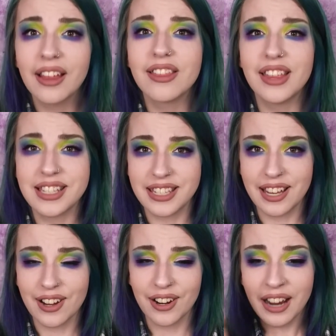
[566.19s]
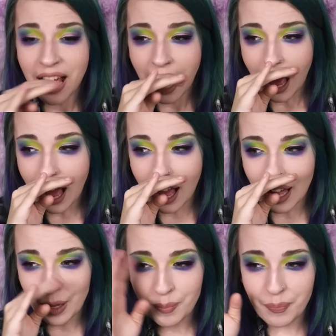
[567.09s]
this year.
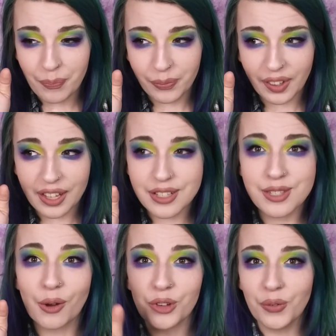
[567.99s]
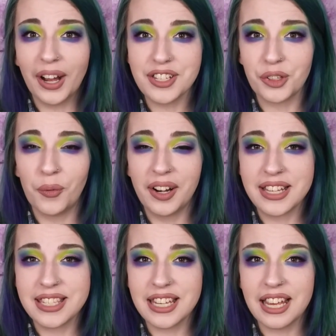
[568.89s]
So you guys are going
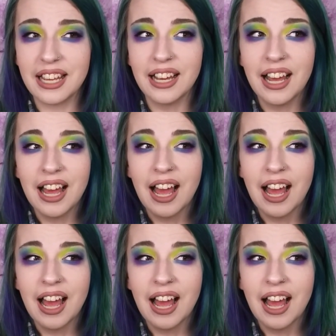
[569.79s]
to see